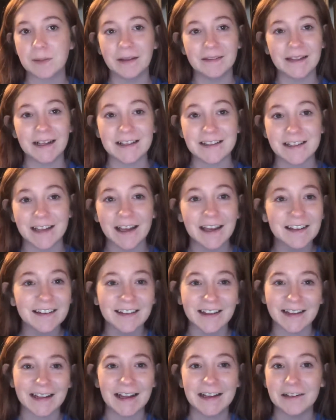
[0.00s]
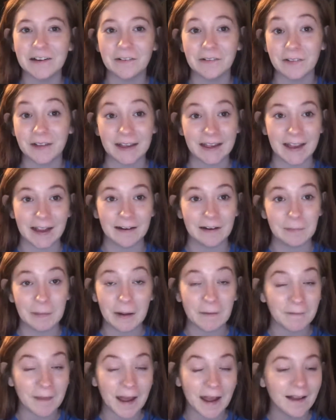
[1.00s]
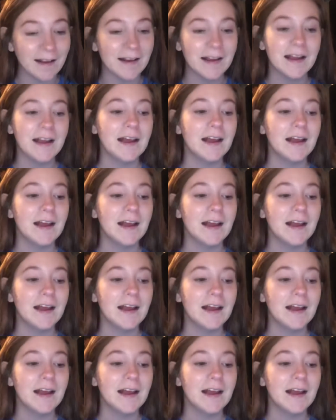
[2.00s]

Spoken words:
but that's it. Like, I don't really care about that.